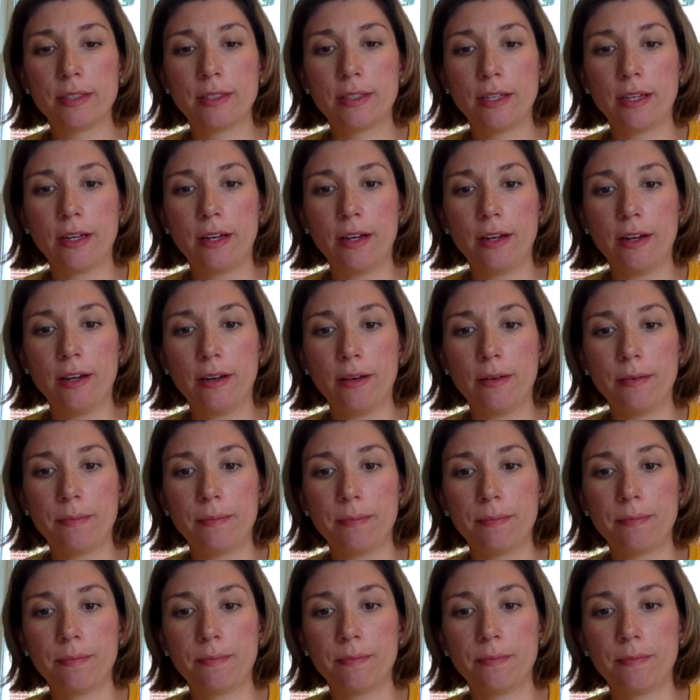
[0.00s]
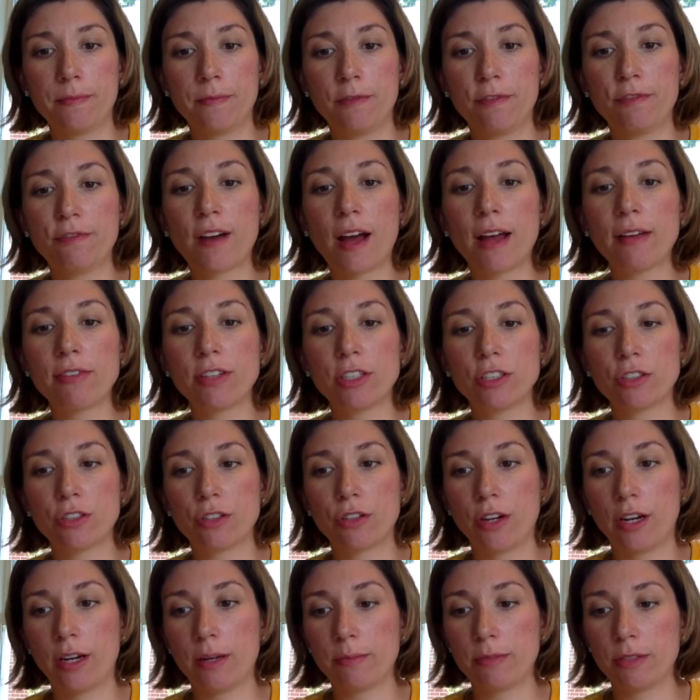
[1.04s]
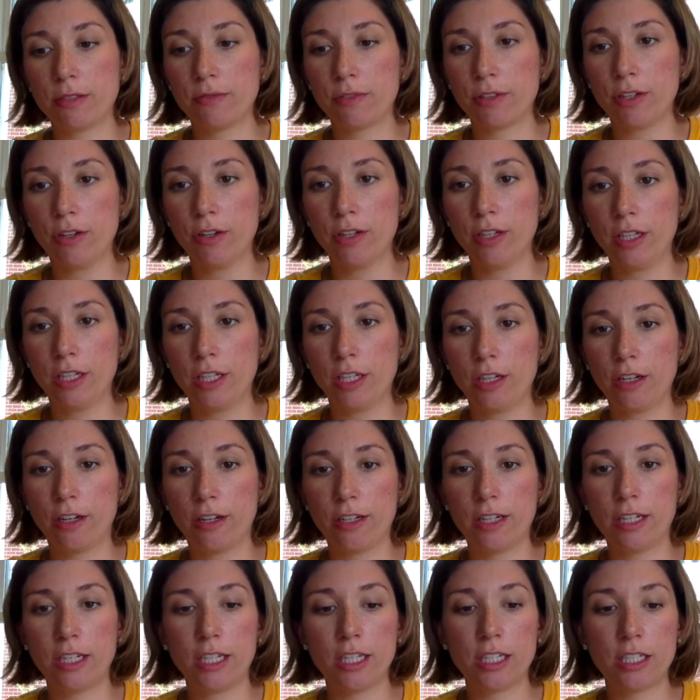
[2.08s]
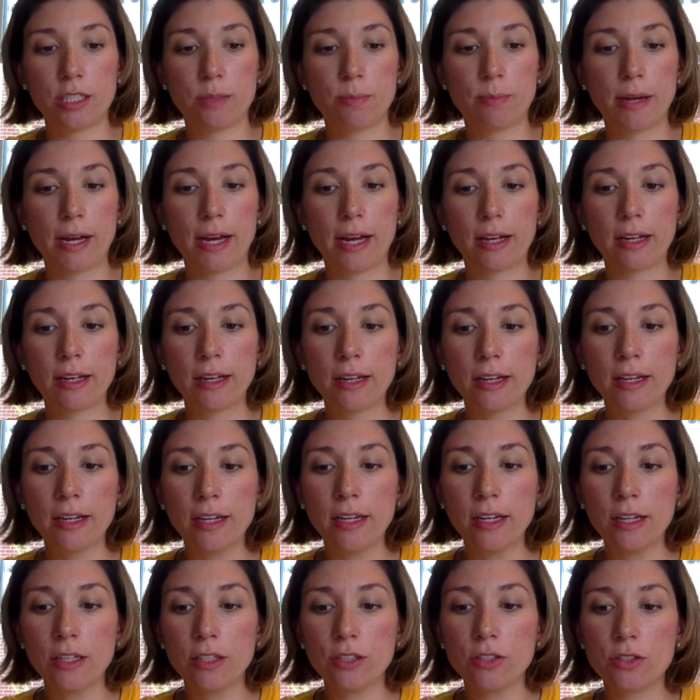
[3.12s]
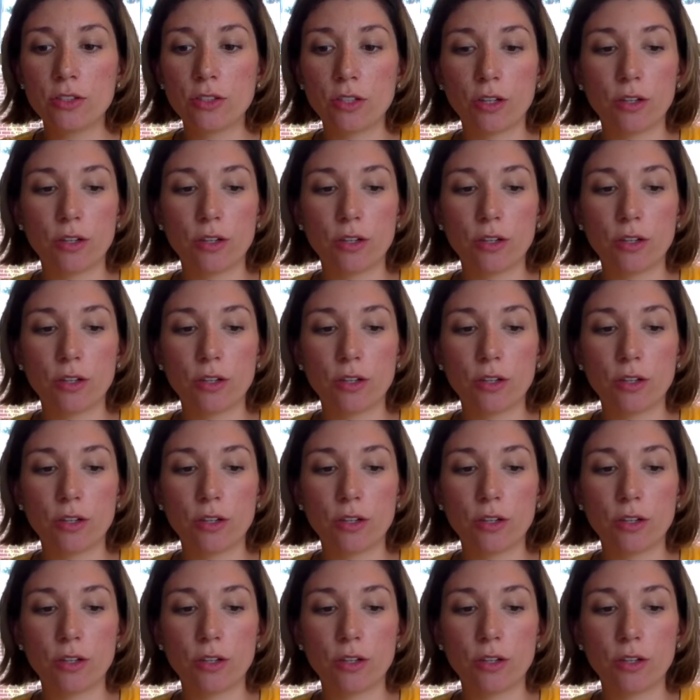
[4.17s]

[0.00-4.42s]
500 grams of acrylic yarn in each bag. So